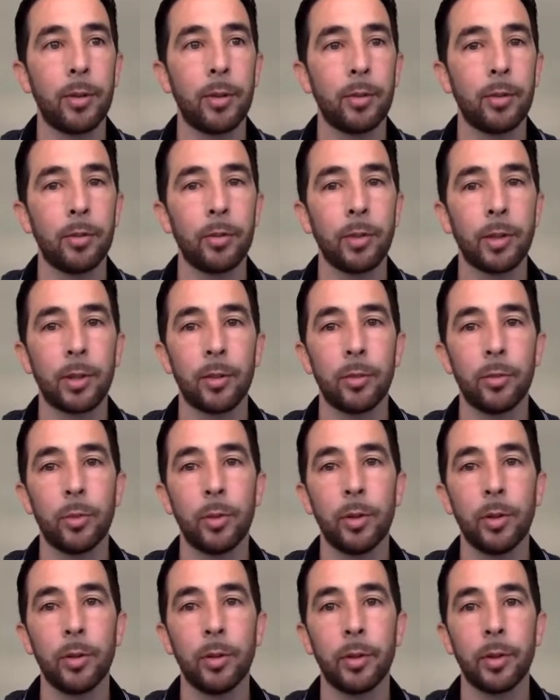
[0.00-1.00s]
So there's like this
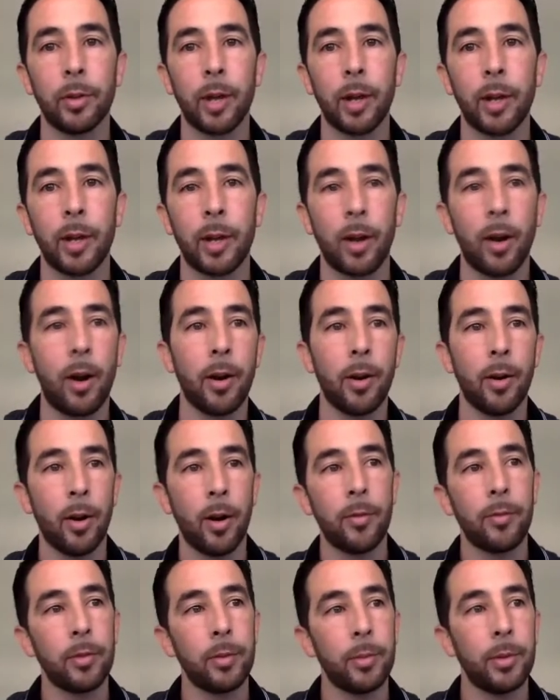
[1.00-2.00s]
weird kind of like on and
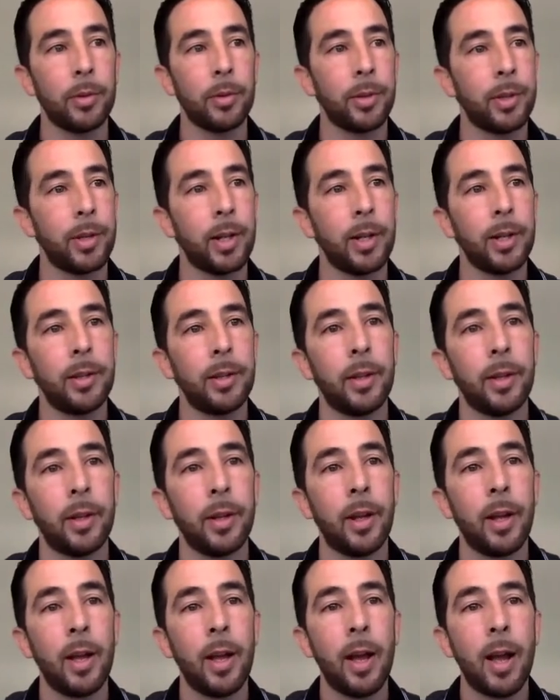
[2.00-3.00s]
off in the middle of the day
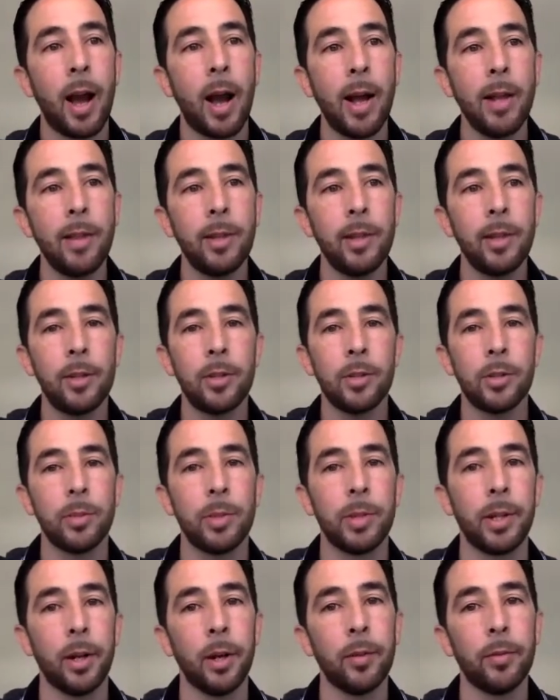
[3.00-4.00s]
thing. I think you should
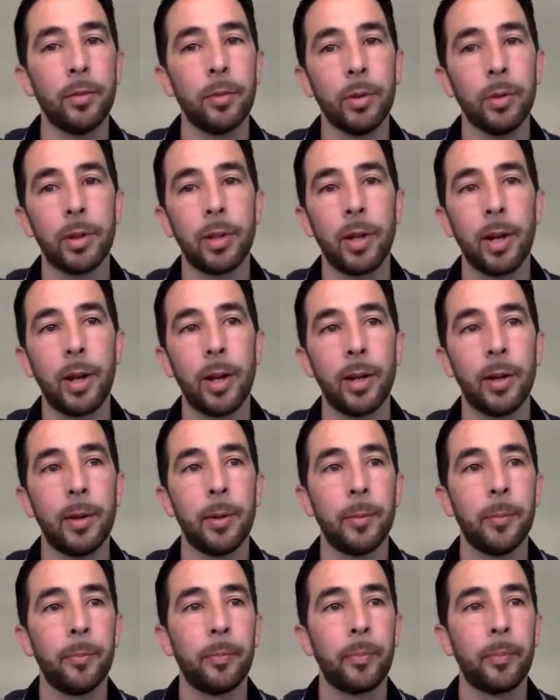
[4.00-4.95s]
be careful with that.